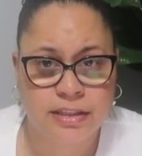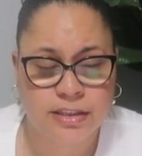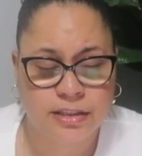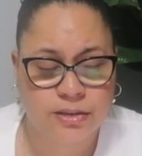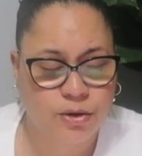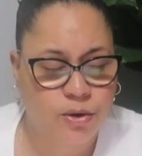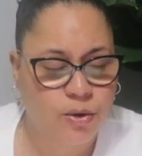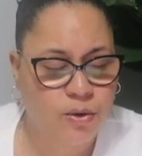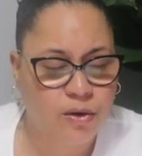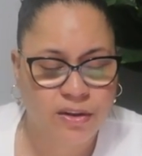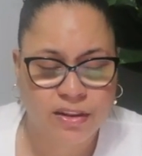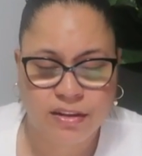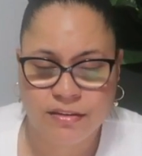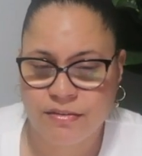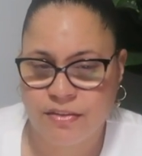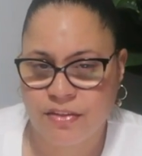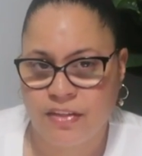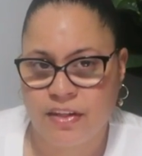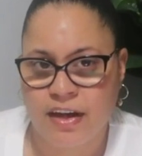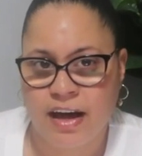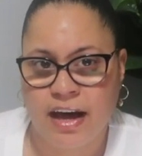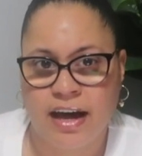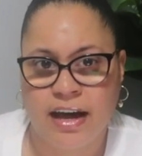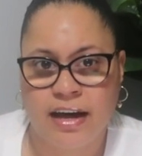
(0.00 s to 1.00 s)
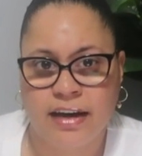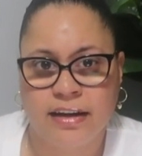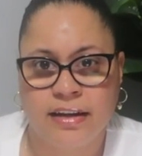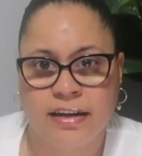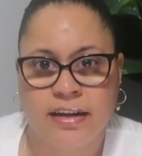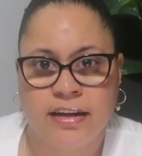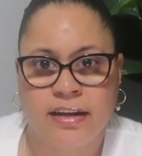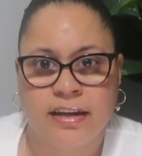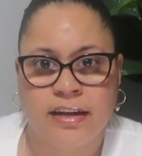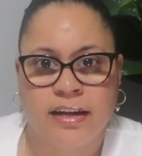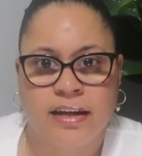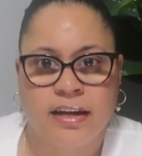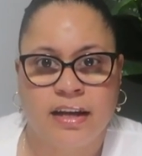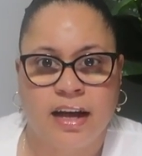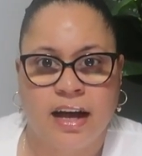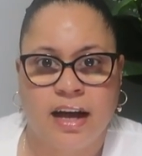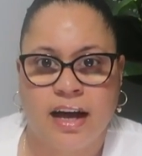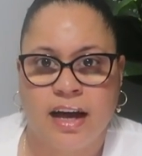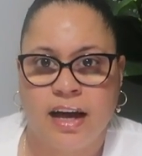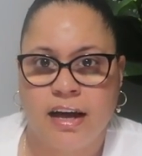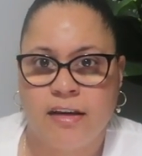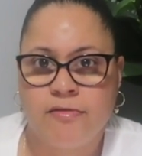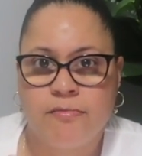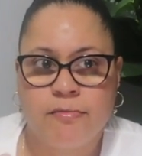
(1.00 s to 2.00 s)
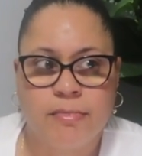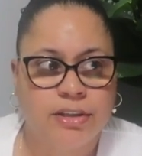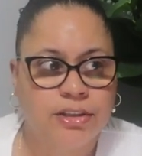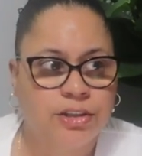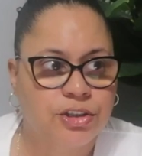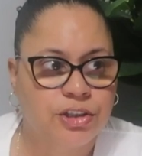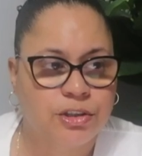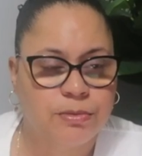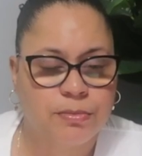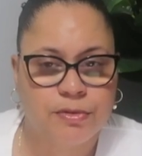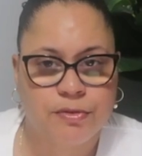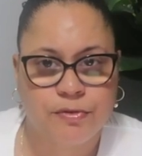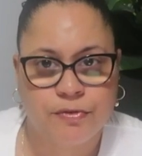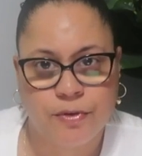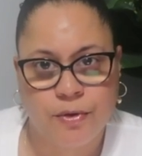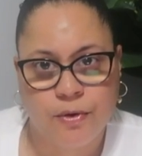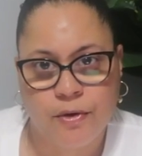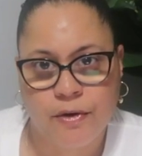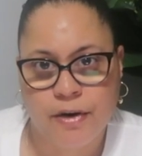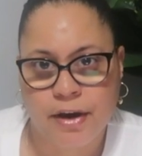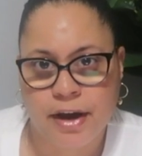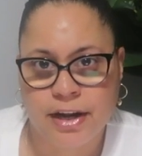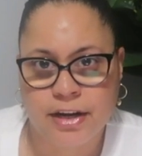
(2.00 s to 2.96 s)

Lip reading: So all of that I've mentioned before,